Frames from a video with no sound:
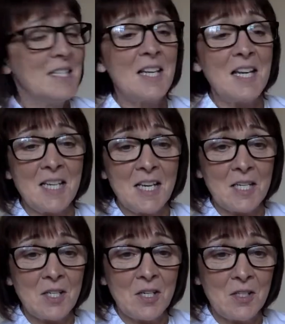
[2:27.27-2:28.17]
did
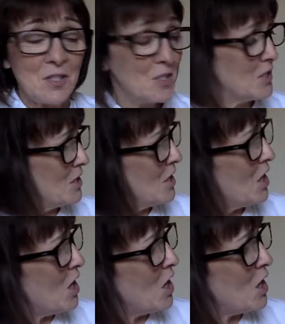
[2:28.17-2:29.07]
it.
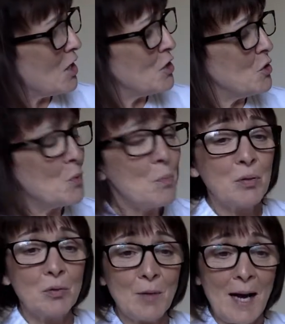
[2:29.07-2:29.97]
Are you
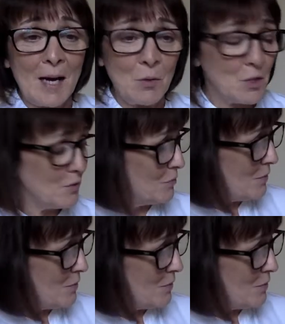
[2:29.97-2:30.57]
proud of